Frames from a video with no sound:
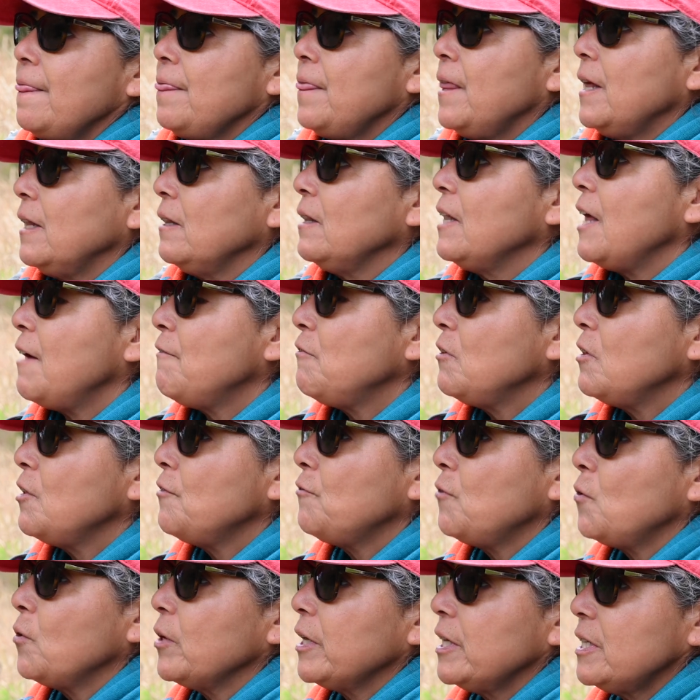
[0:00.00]
the level
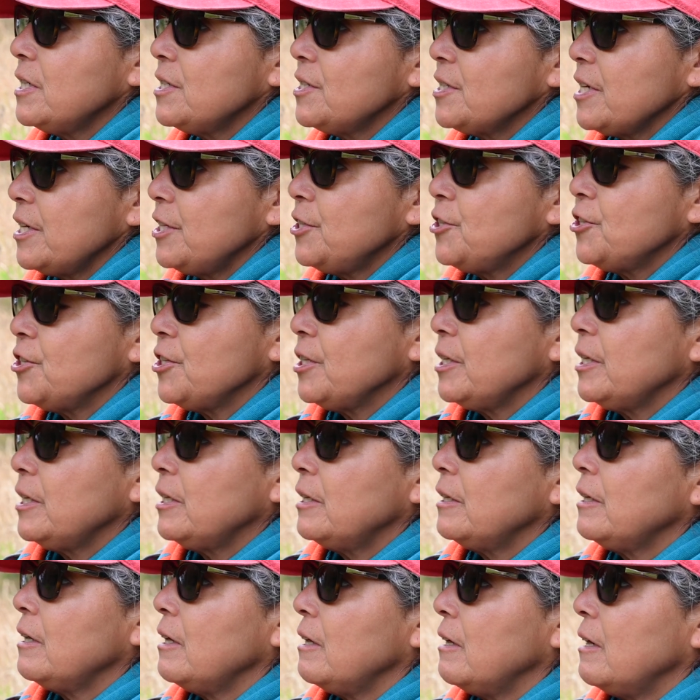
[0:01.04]
of
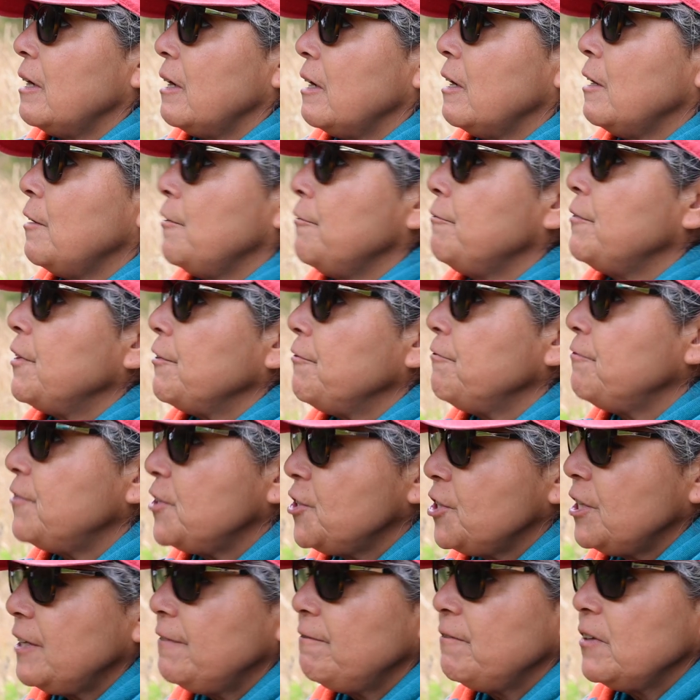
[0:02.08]
organization of the
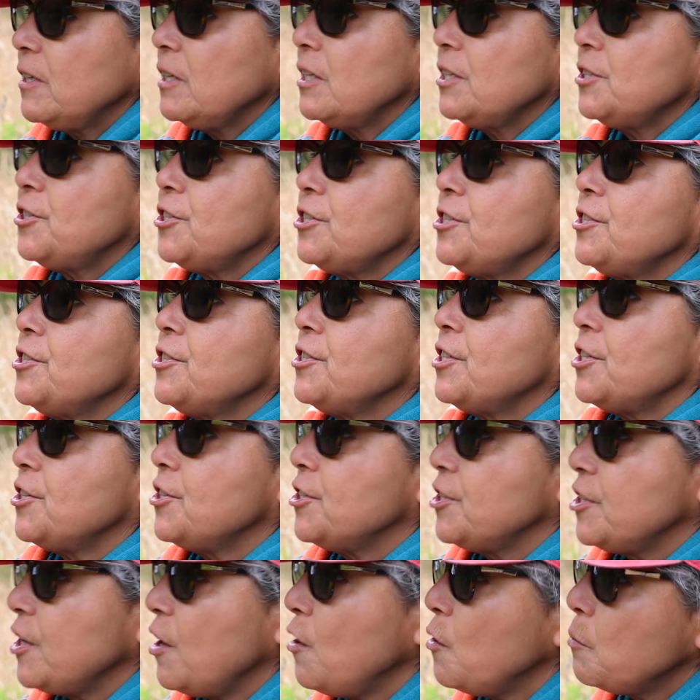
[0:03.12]
fishing villages, the
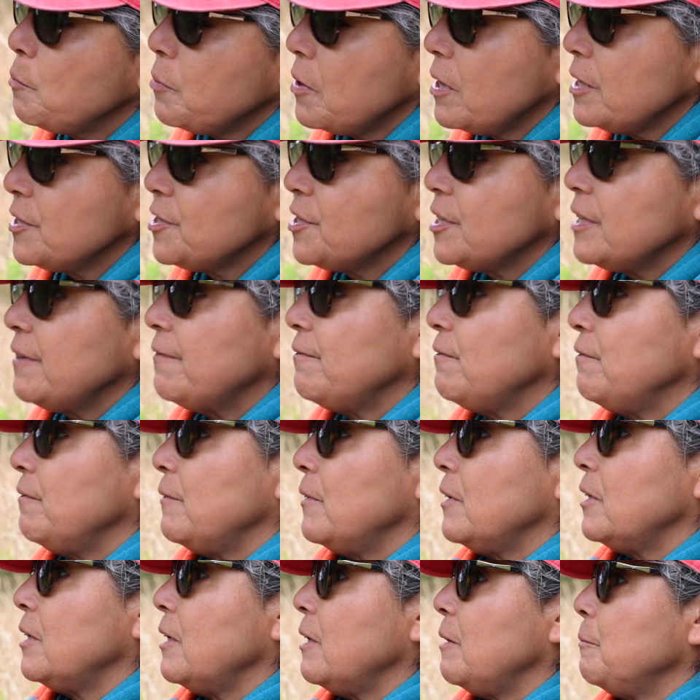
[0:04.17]
shell processing
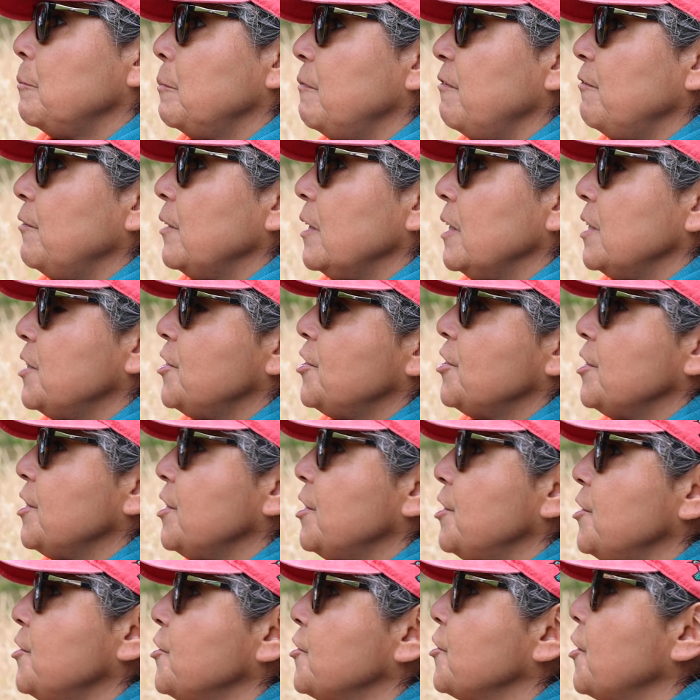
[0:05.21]

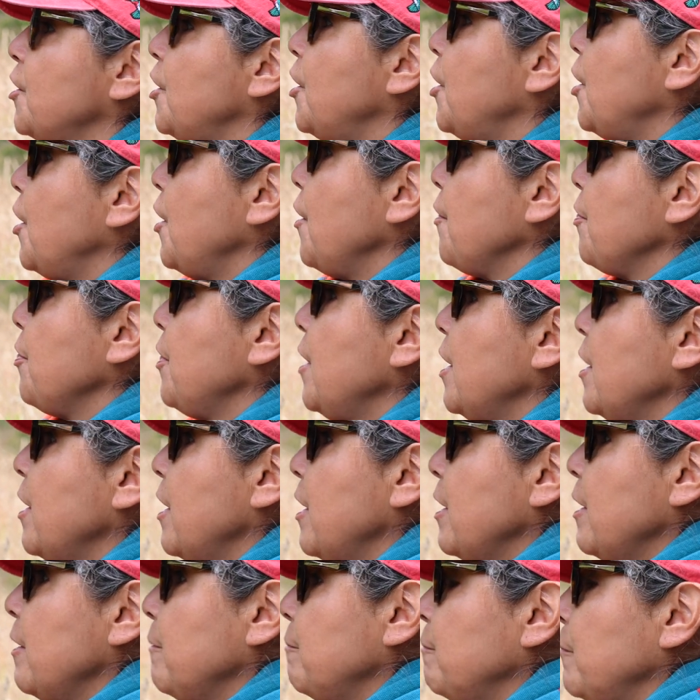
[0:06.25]
villages,
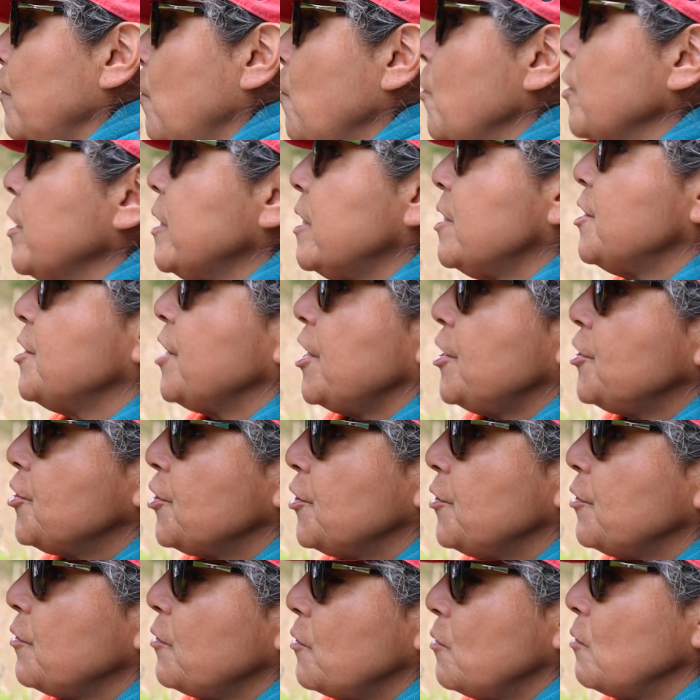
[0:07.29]
the
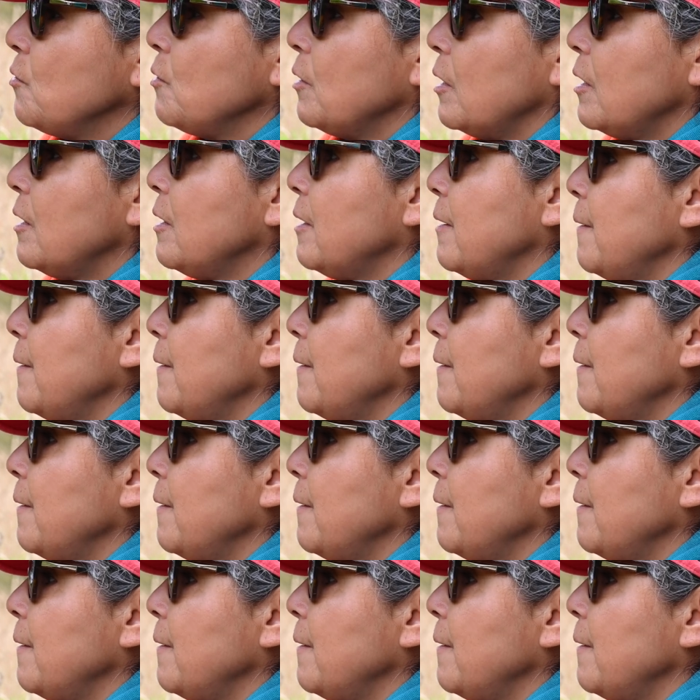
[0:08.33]
organizational